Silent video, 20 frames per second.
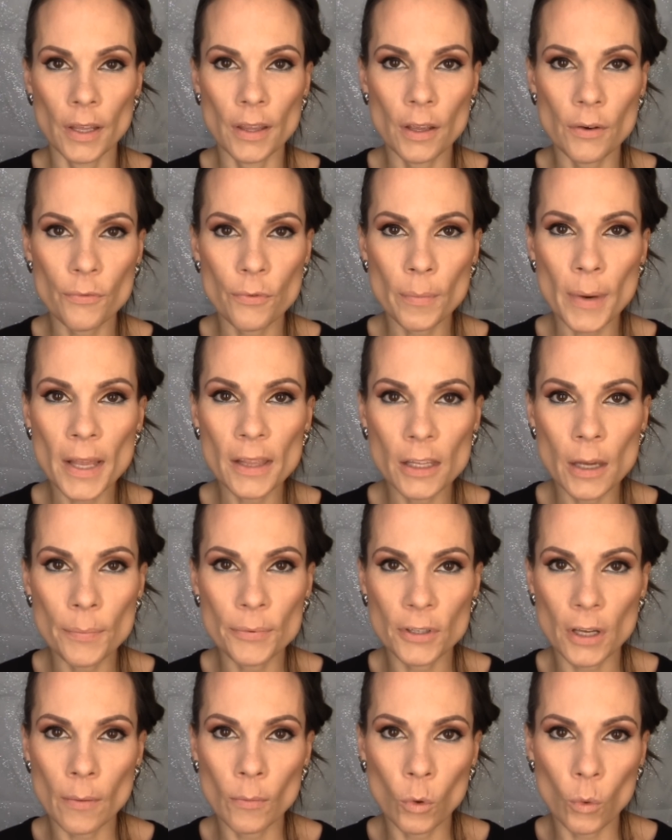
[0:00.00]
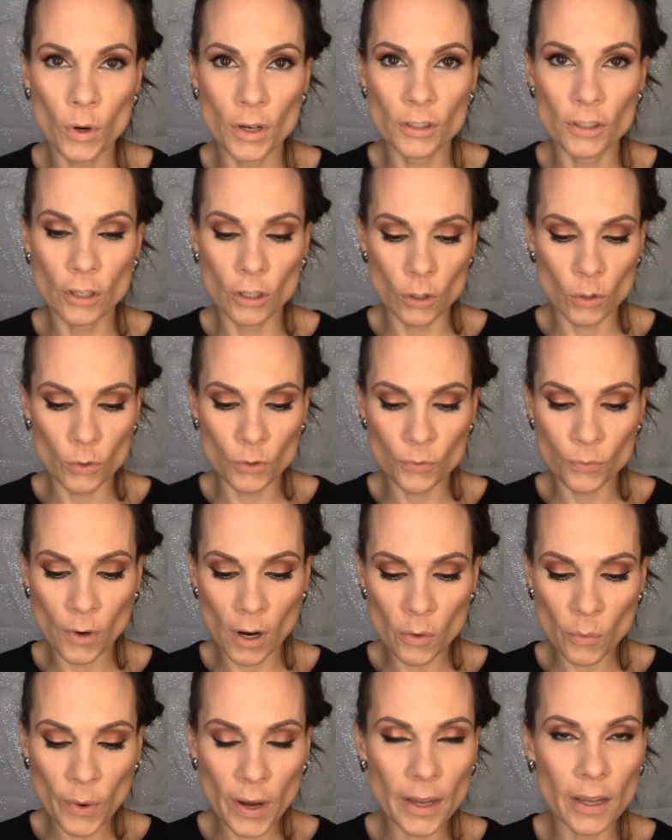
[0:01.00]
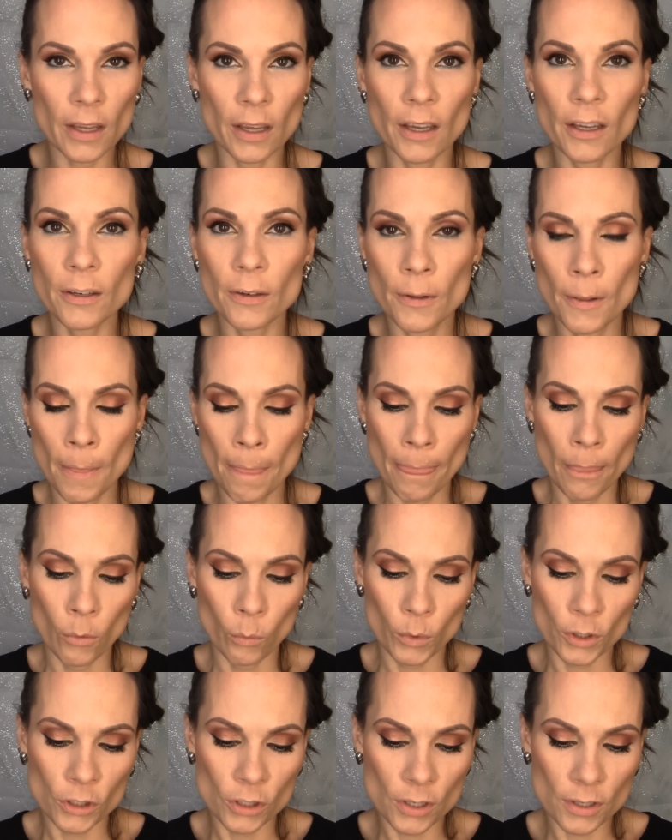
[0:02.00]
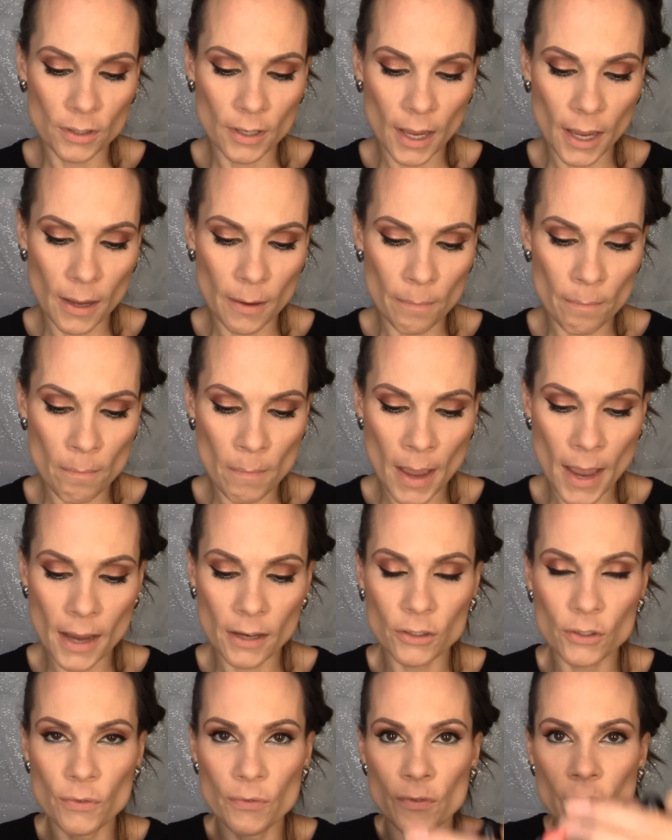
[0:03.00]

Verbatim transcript: And then for my lips, I'm going to use Runway Hit, which is a matte